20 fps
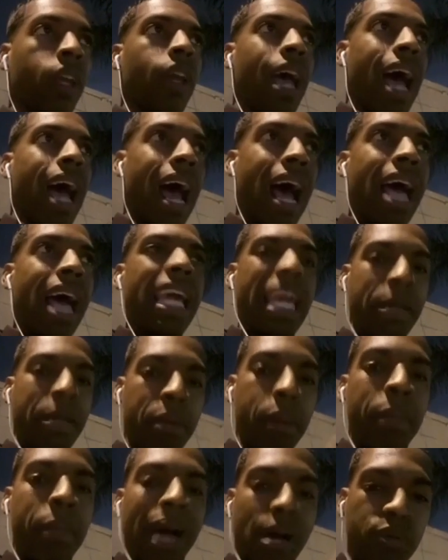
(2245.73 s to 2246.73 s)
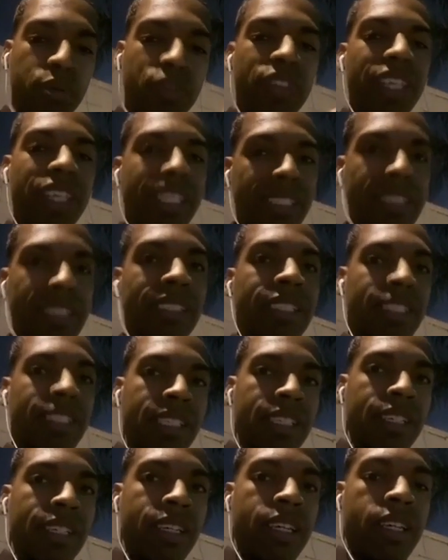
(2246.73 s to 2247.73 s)
I am about this.
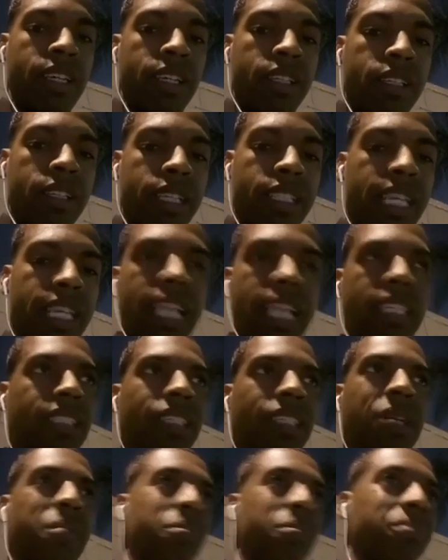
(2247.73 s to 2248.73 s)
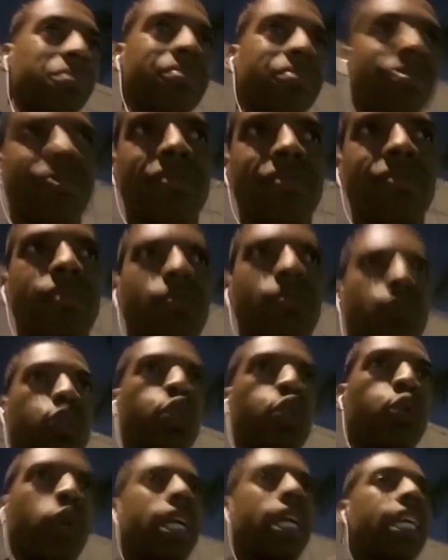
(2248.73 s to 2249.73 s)
This ain't some
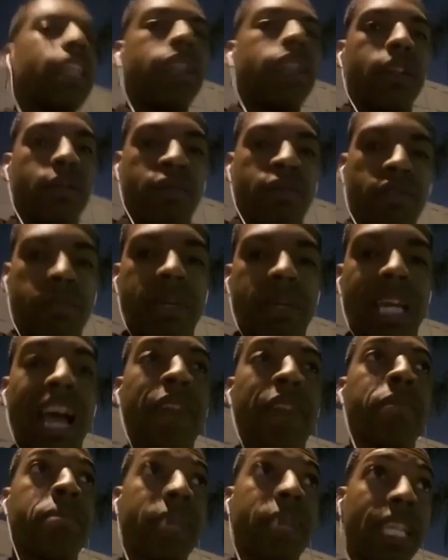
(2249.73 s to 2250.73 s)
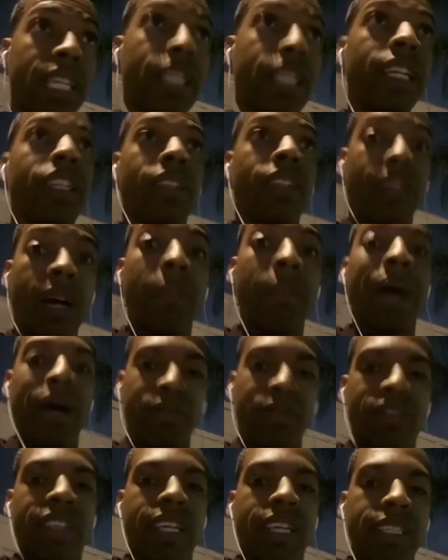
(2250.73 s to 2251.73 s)
trend for me. I've been about
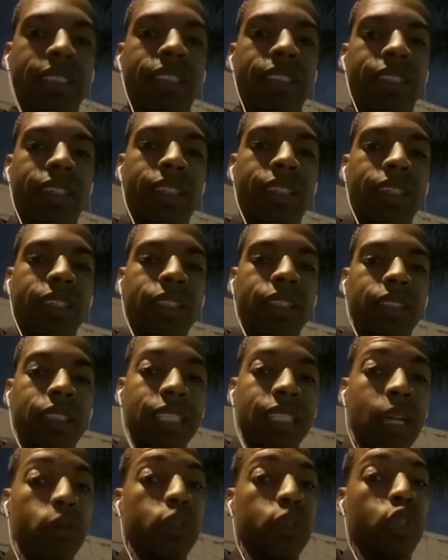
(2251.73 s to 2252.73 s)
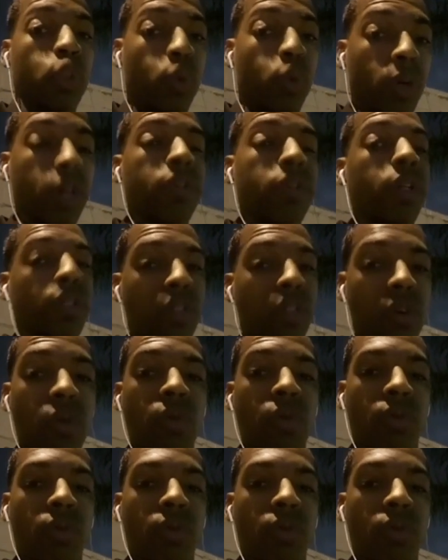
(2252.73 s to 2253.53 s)
this since I was 12 years old.